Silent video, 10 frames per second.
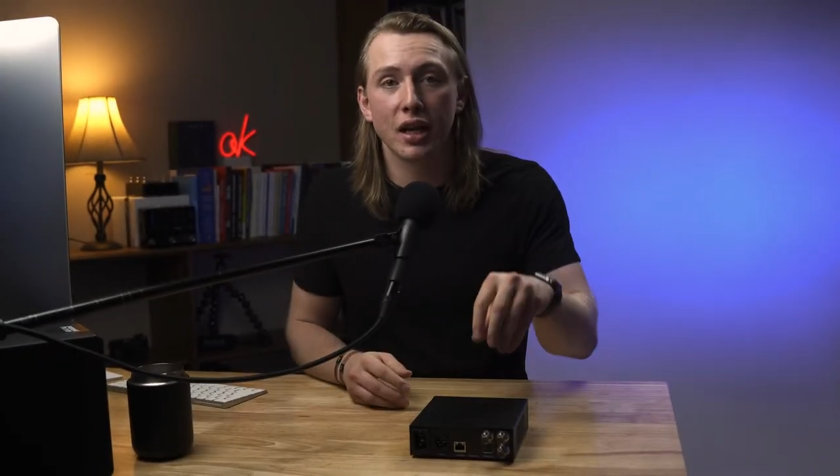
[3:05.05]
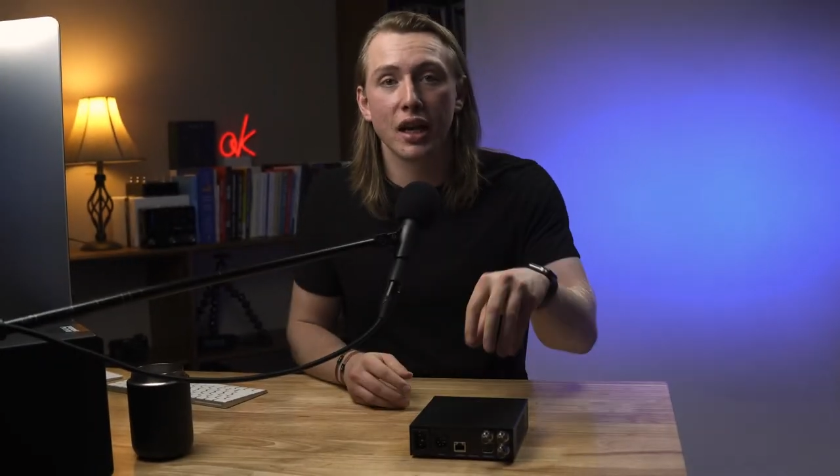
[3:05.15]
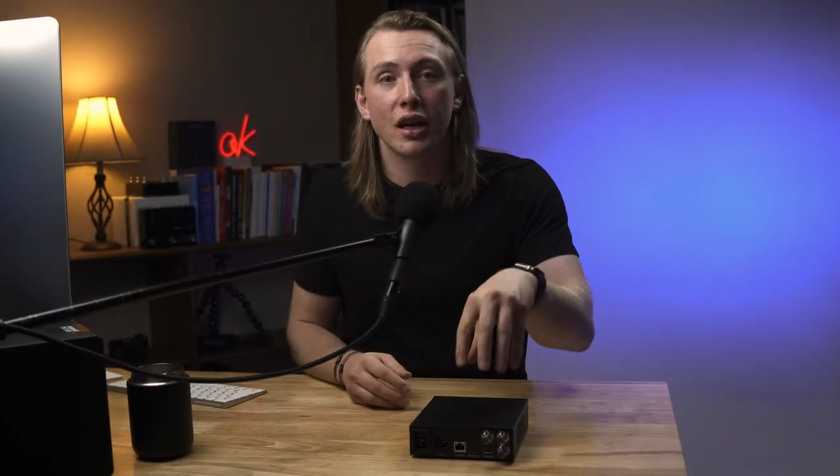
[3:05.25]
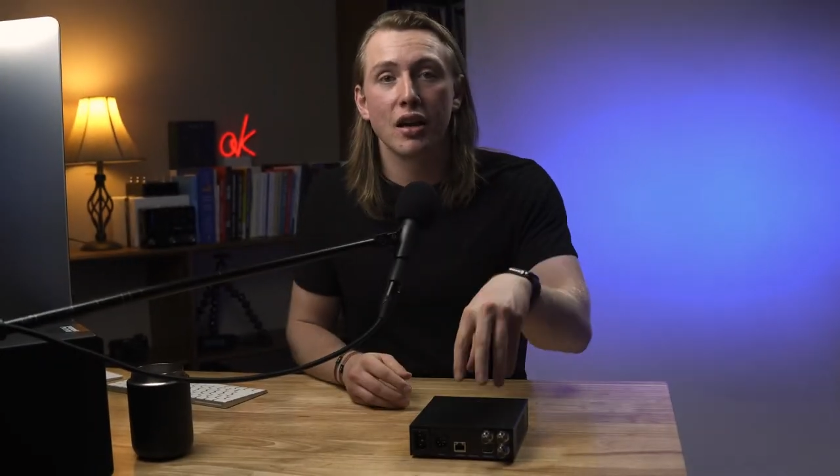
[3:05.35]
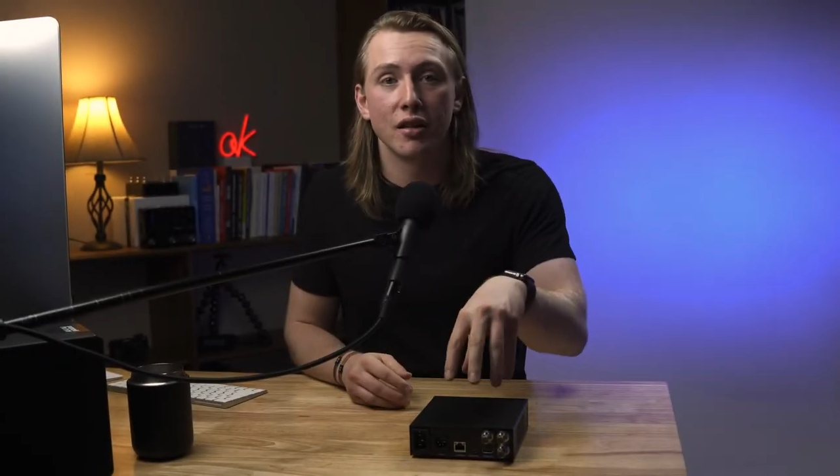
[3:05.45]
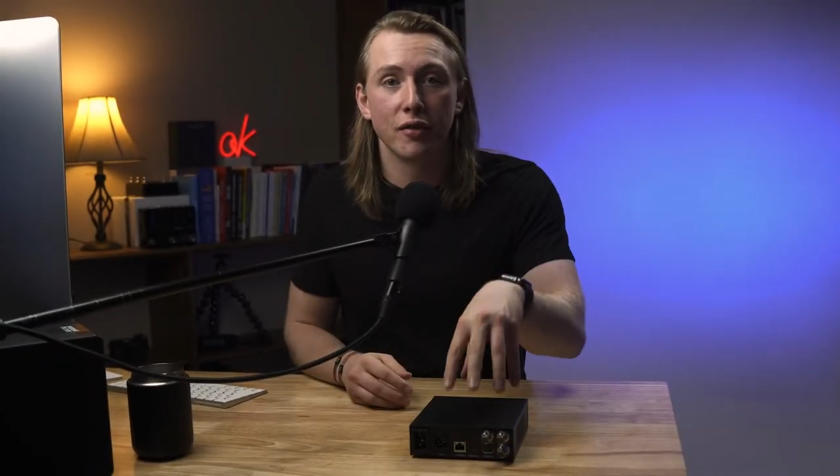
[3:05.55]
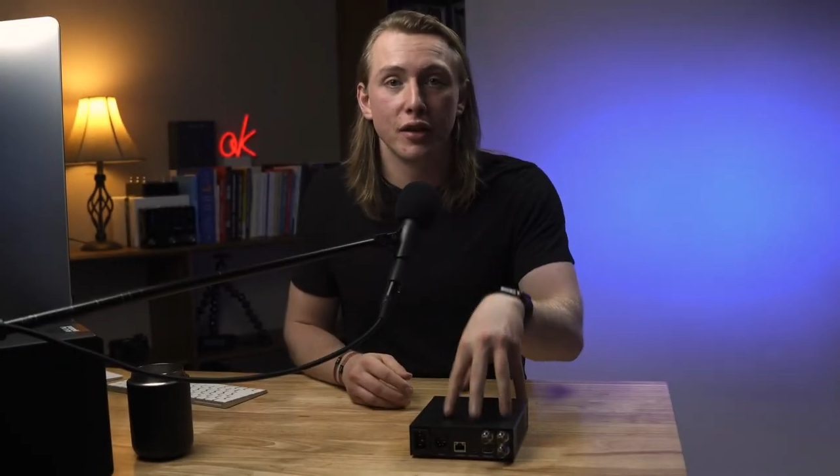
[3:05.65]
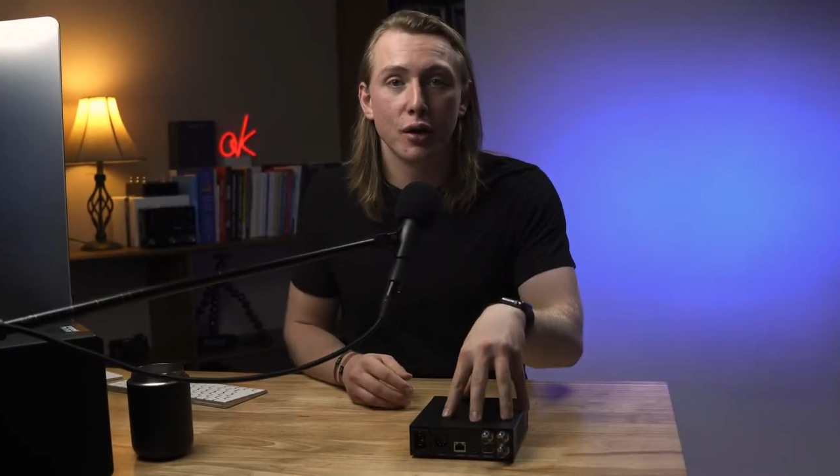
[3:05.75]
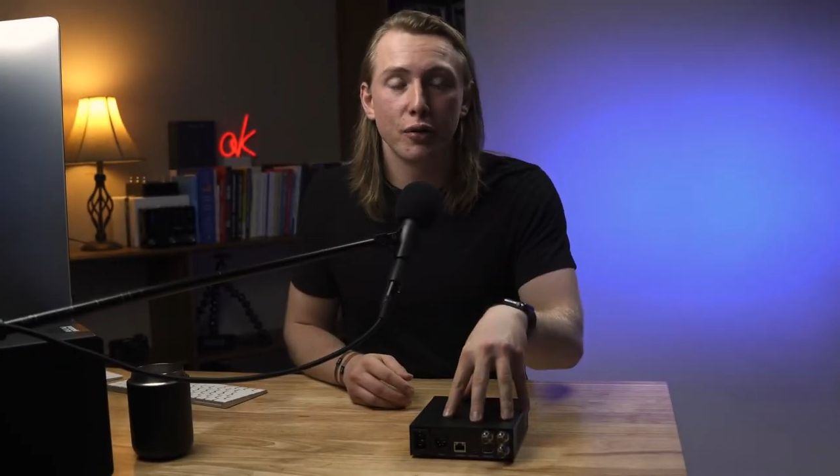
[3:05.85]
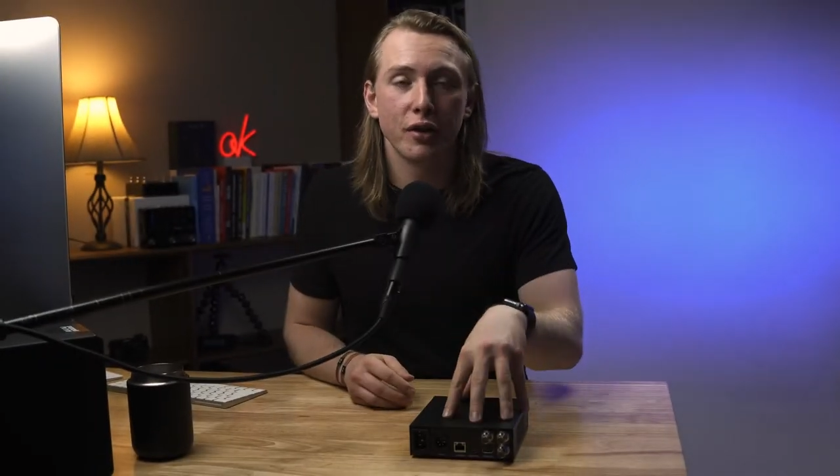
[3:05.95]
take the
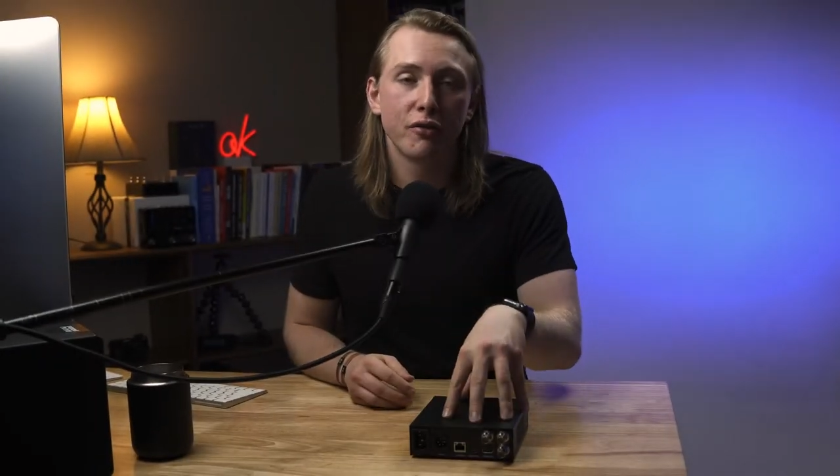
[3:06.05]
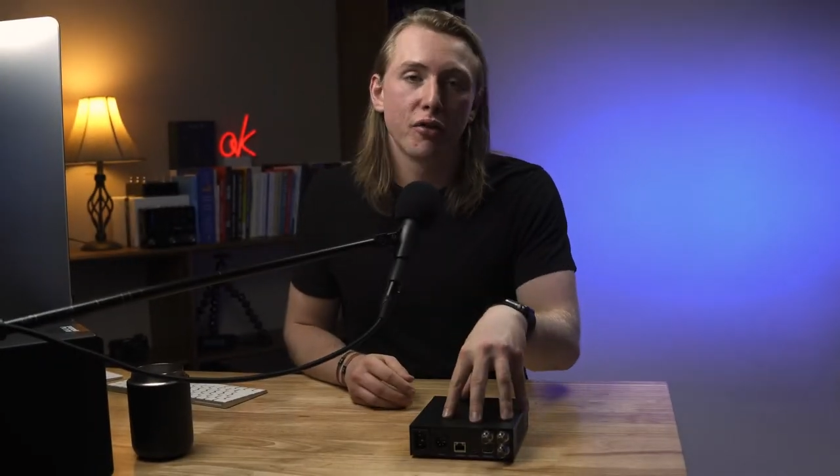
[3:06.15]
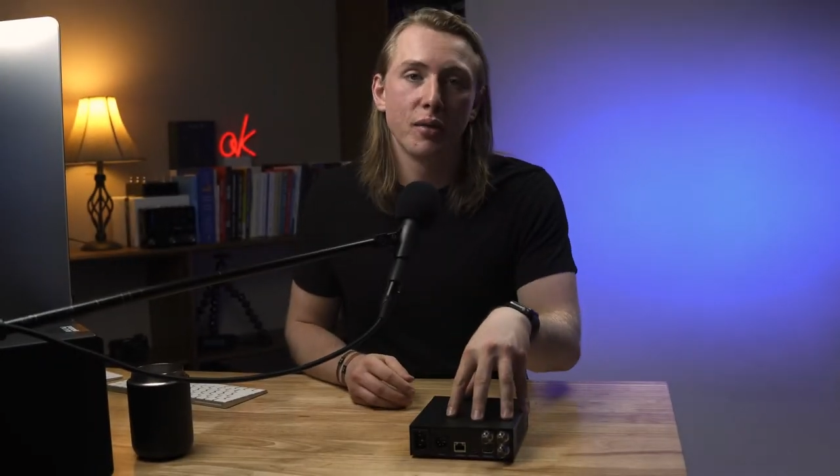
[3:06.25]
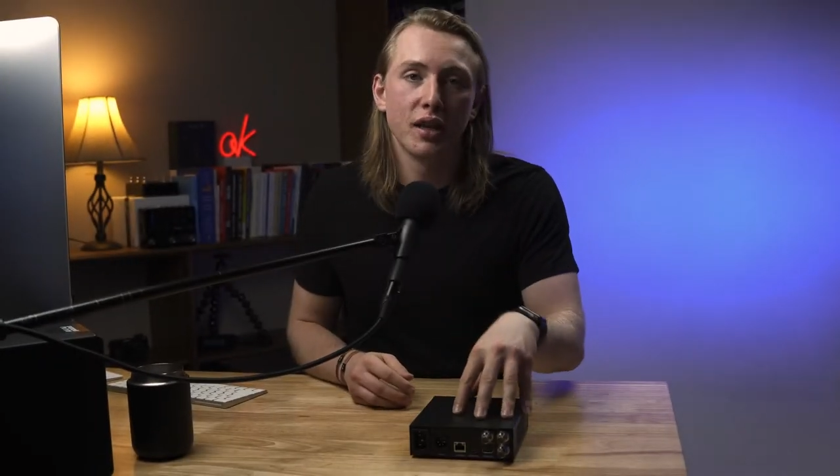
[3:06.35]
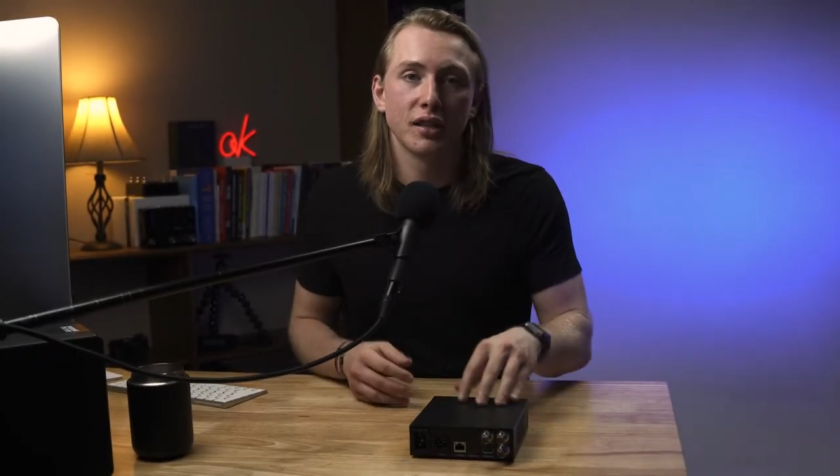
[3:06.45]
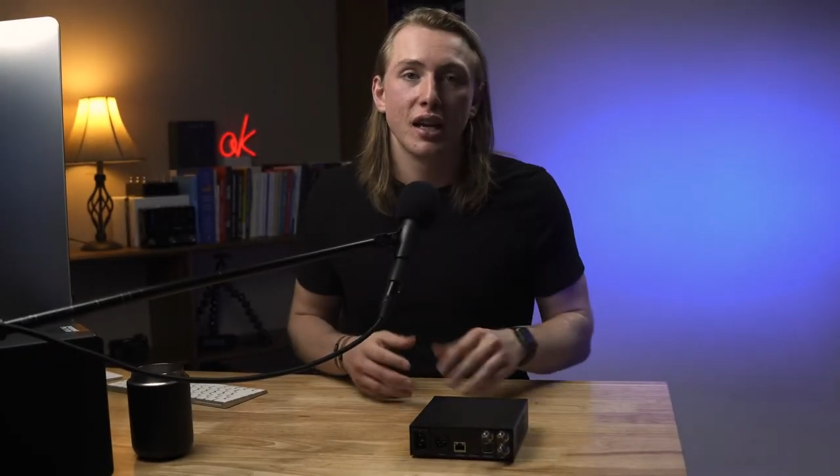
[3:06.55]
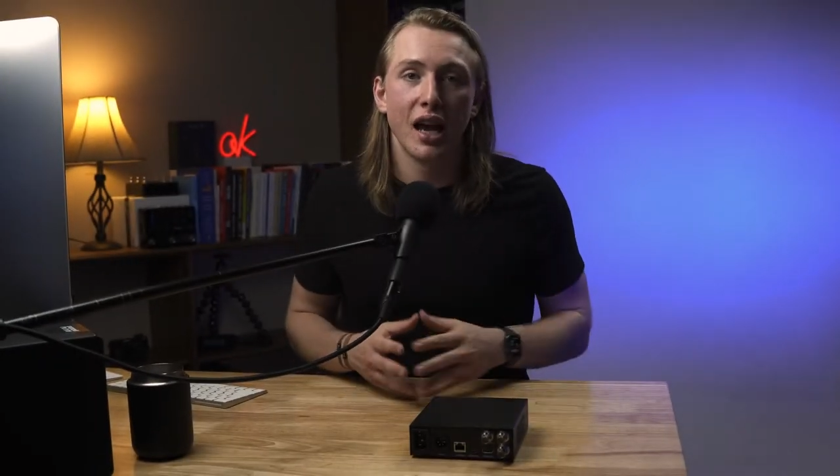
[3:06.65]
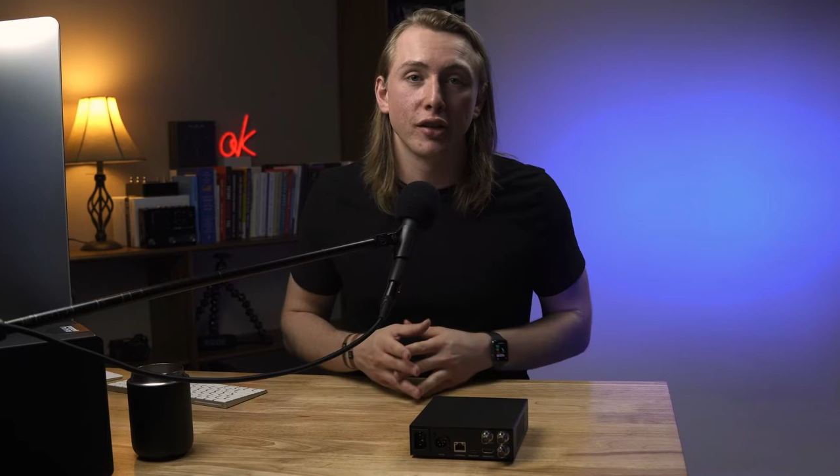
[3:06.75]
video feed from this